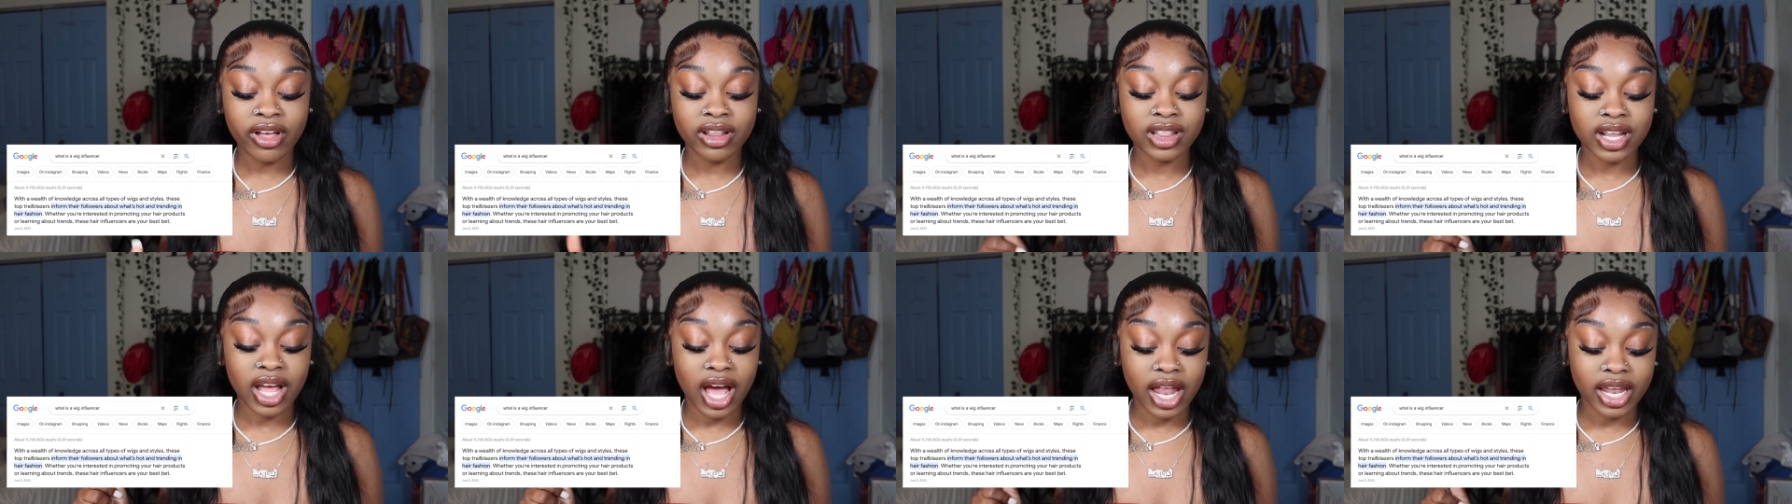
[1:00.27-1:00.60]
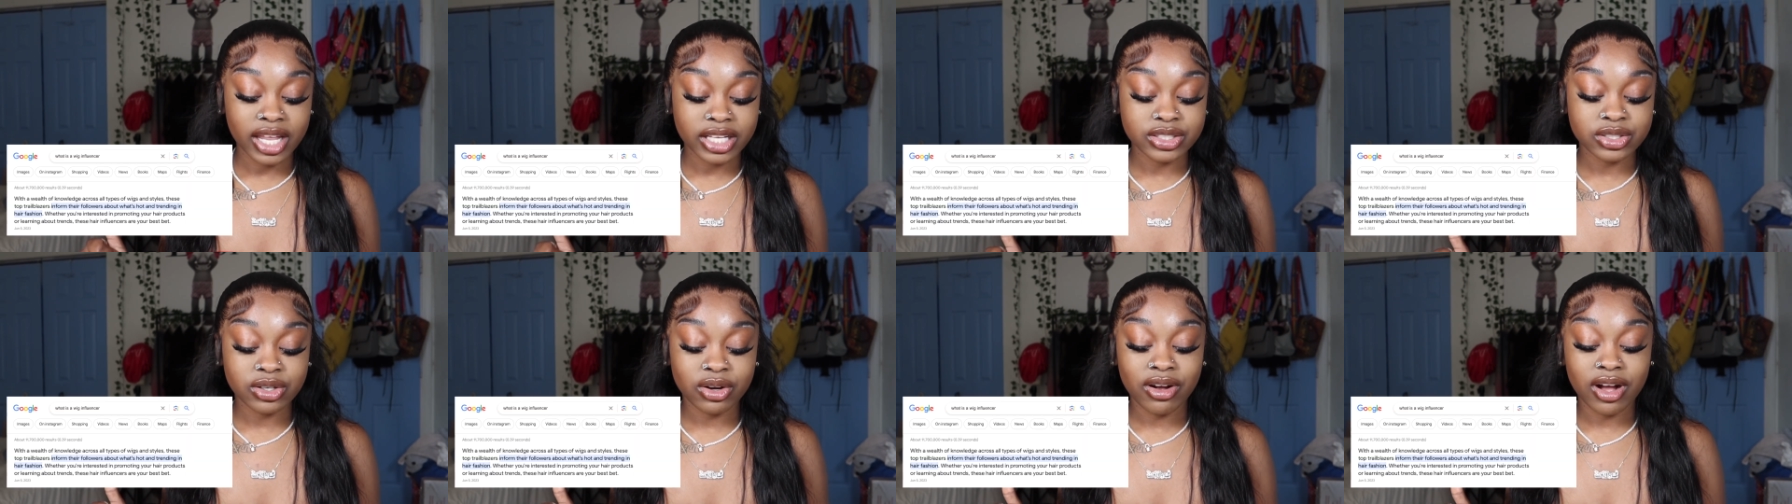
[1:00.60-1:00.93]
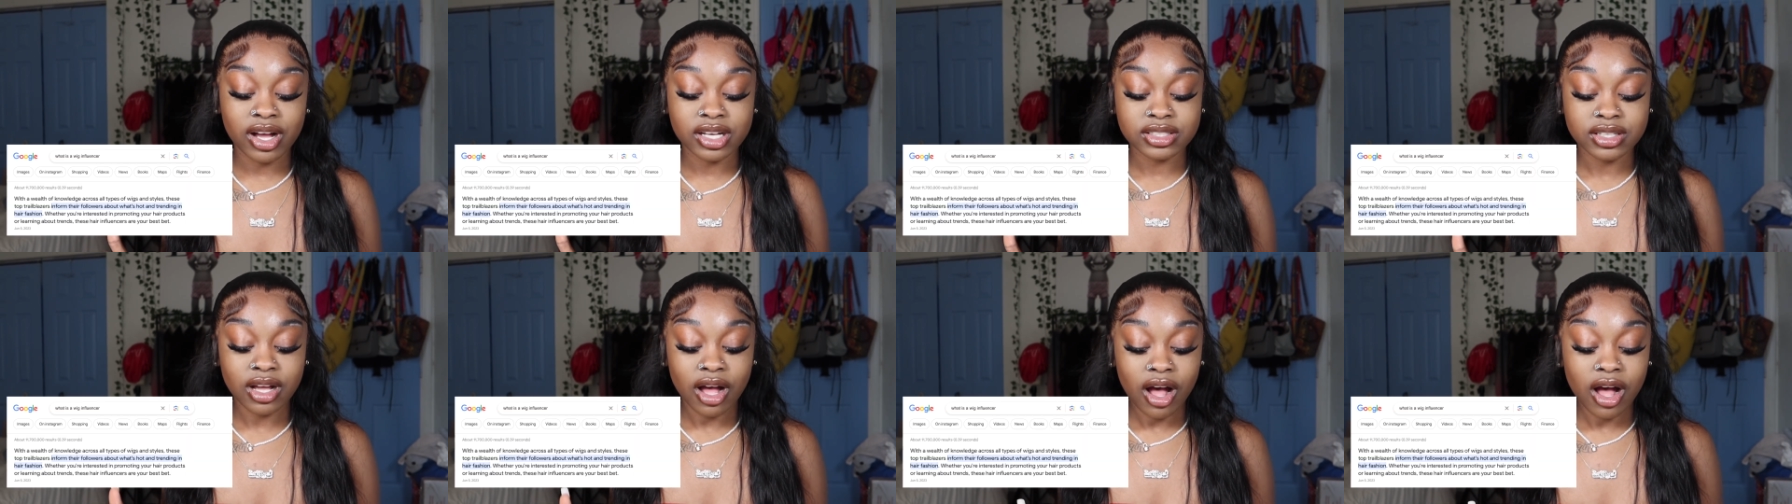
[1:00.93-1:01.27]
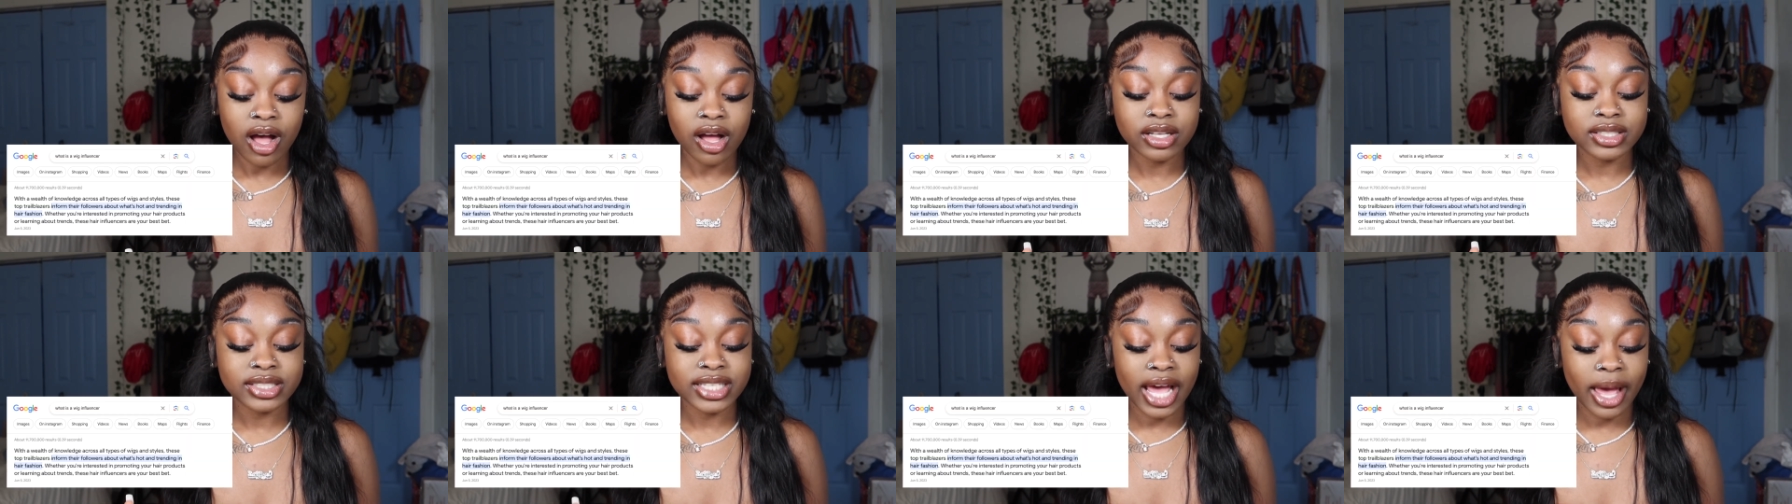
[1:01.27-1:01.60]
of knowledge across
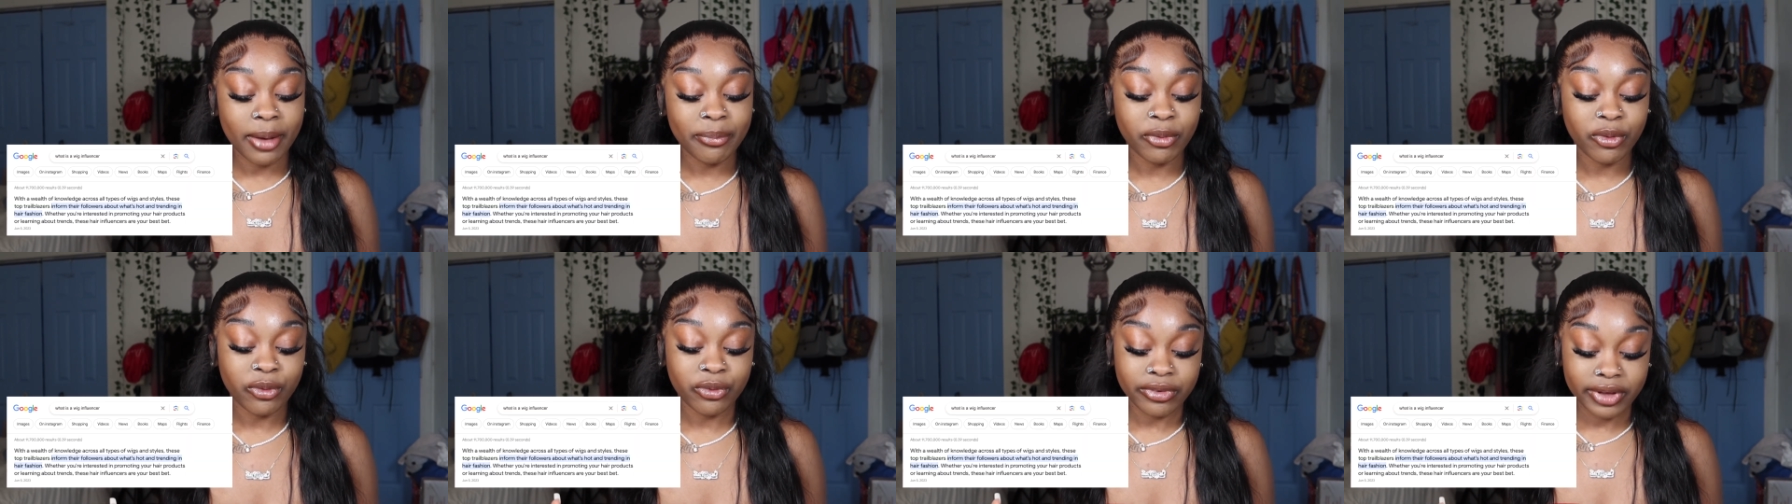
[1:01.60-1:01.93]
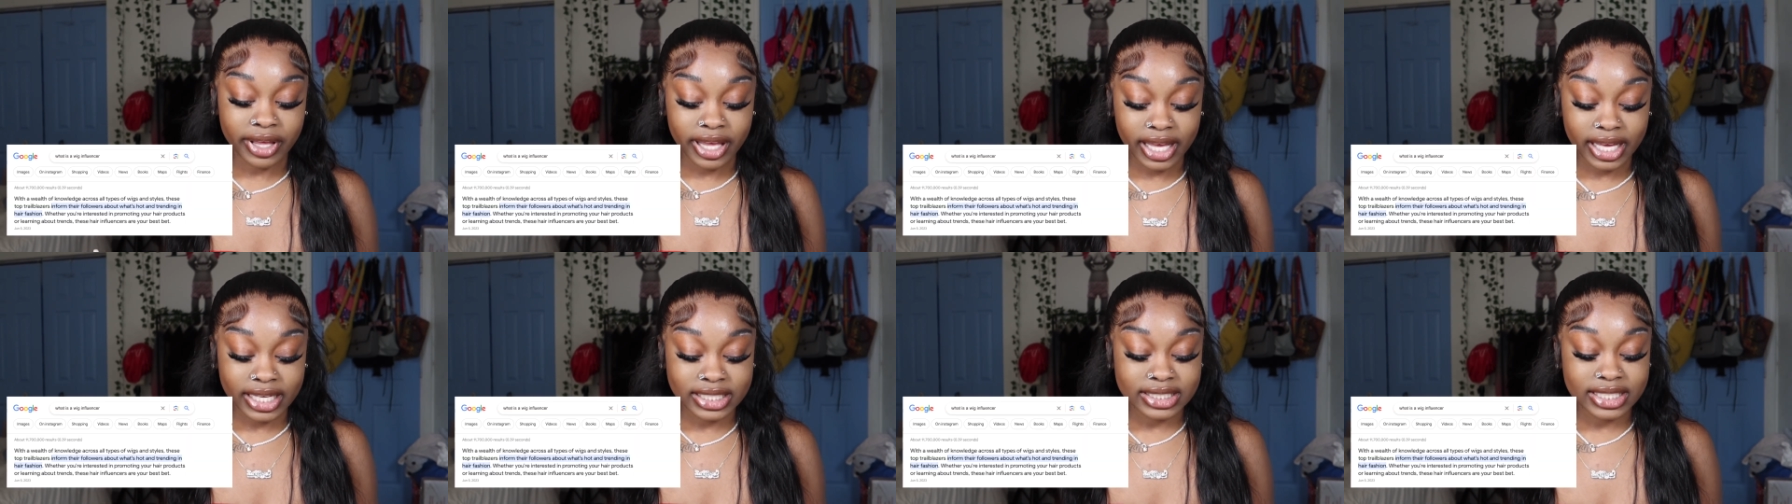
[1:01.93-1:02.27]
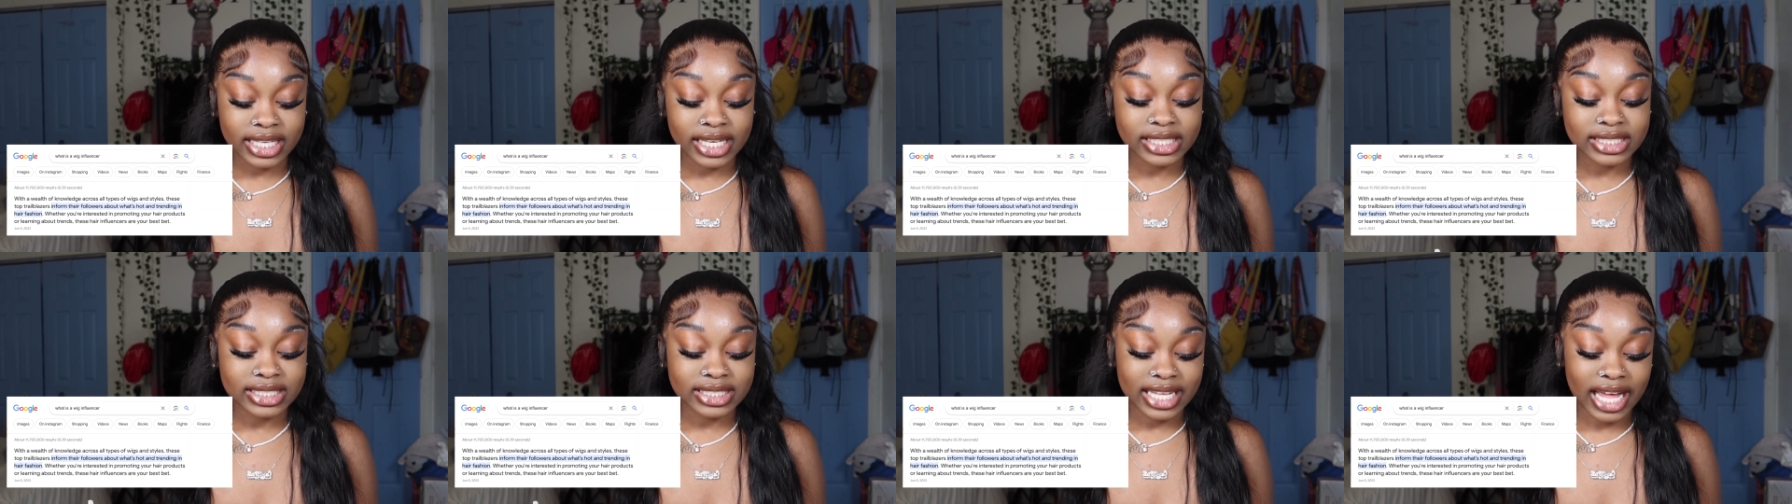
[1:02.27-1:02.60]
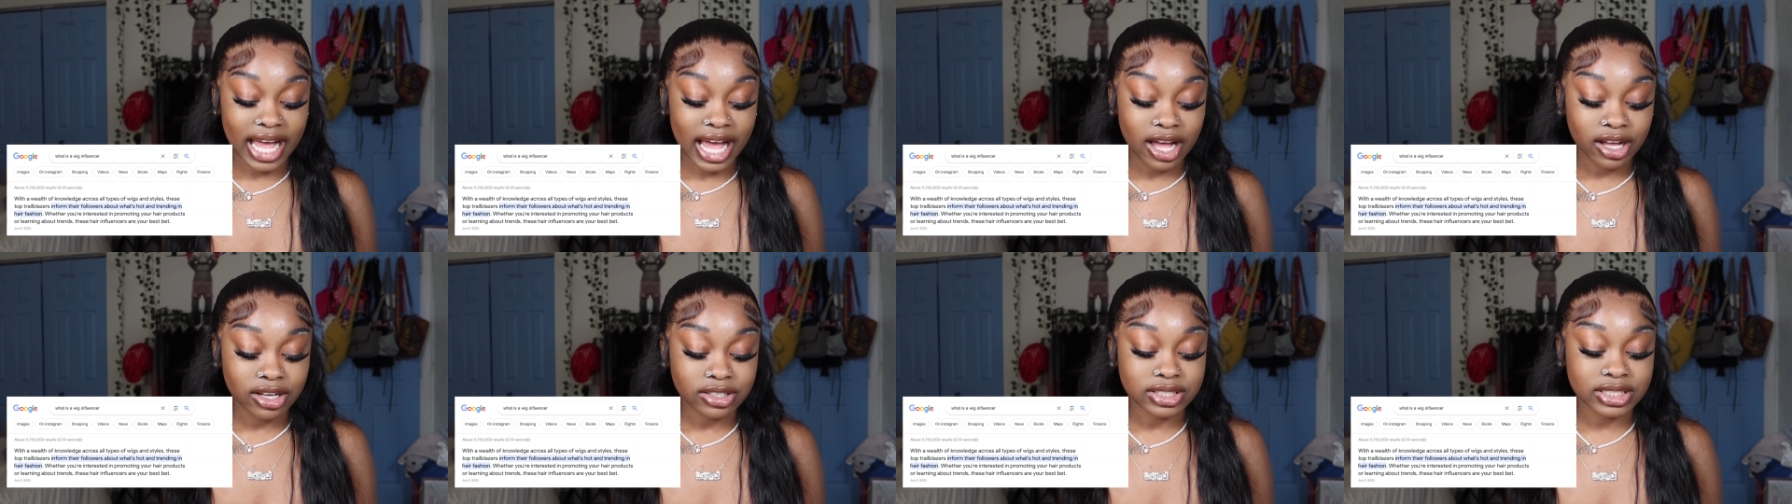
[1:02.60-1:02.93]
all type of wigs and
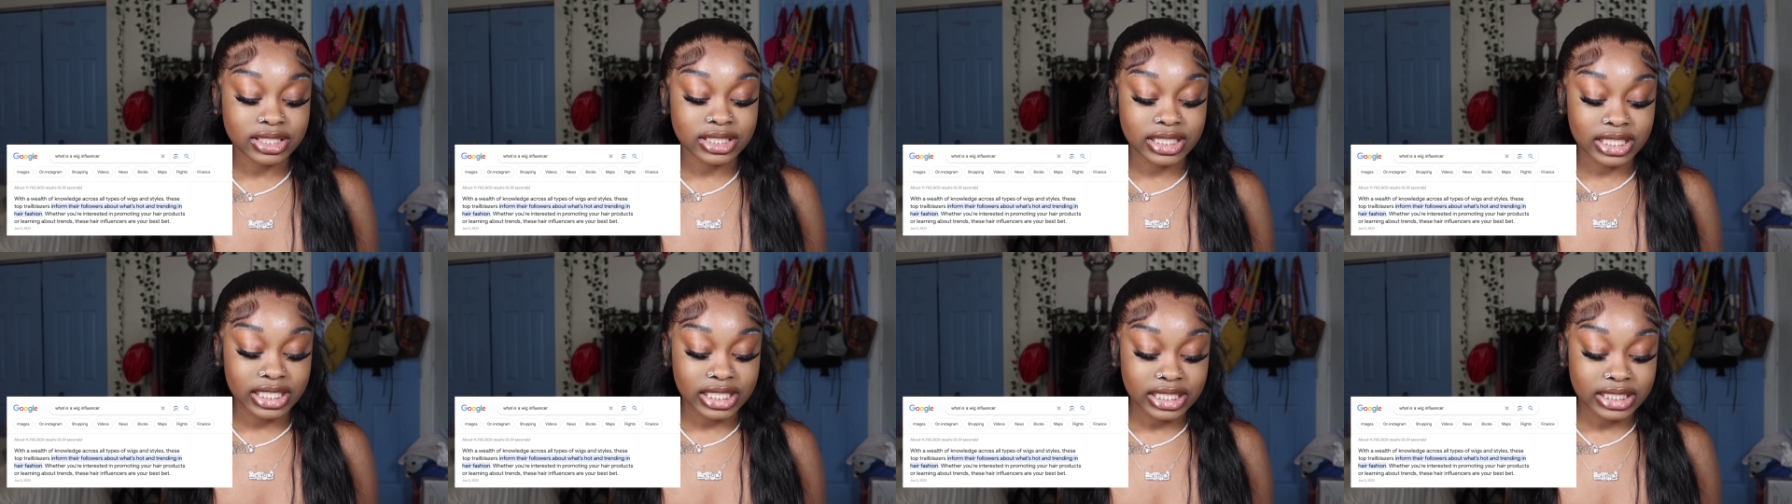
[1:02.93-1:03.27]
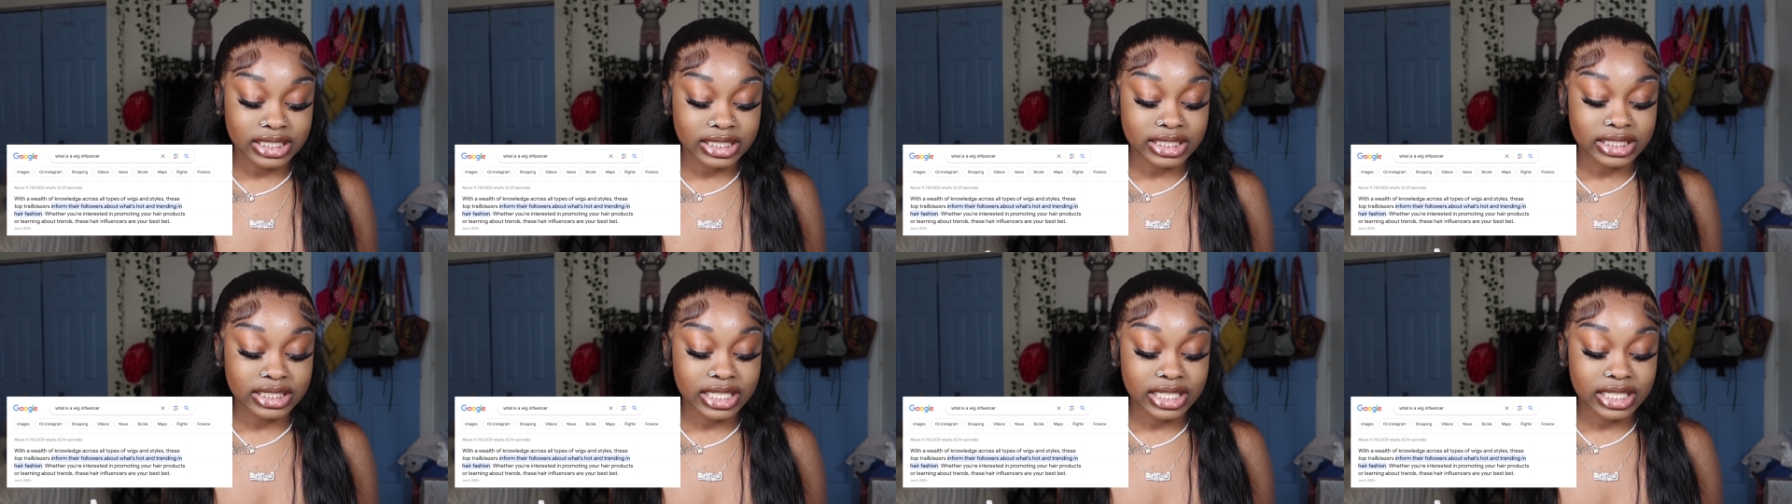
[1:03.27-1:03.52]
styles these